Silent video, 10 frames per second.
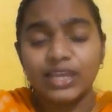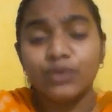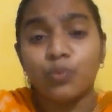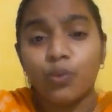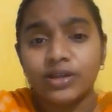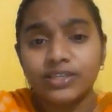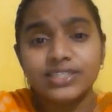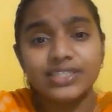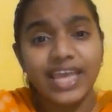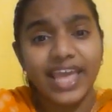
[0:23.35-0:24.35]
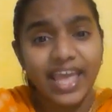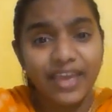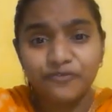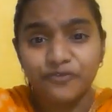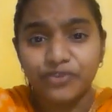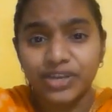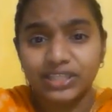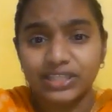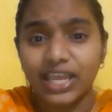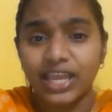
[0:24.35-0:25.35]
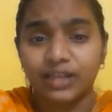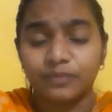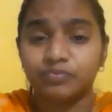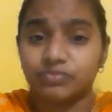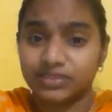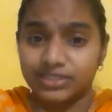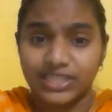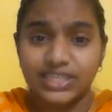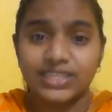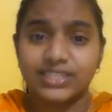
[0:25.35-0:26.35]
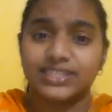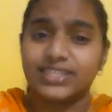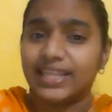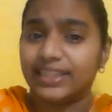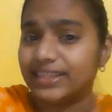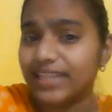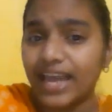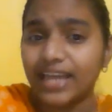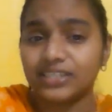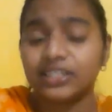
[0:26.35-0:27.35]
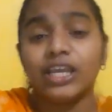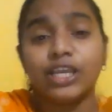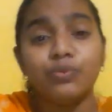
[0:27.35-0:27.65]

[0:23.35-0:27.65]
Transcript: He wanted everything, this and that.